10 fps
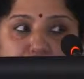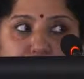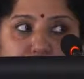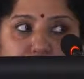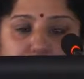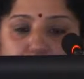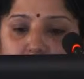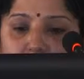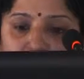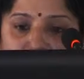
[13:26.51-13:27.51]
staging.
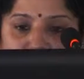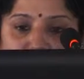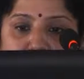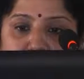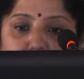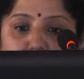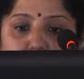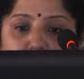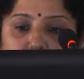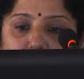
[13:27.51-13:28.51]
T stands for tumor,